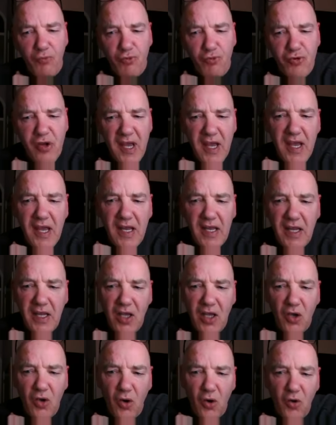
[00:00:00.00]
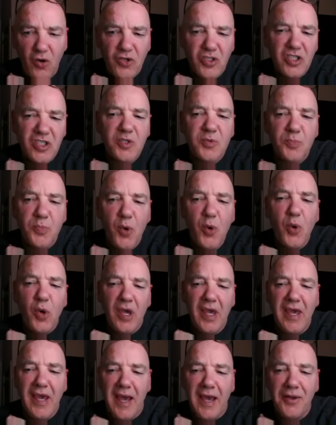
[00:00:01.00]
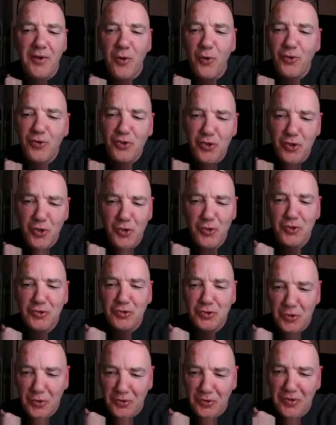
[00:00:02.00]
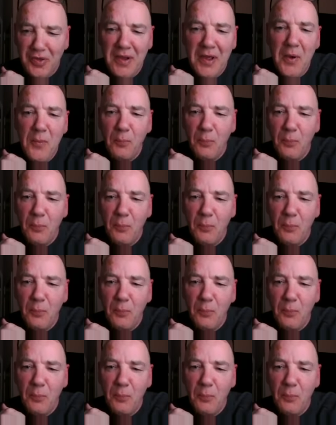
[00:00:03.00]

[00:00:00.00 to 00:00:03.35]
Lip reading: really spooky and unusual,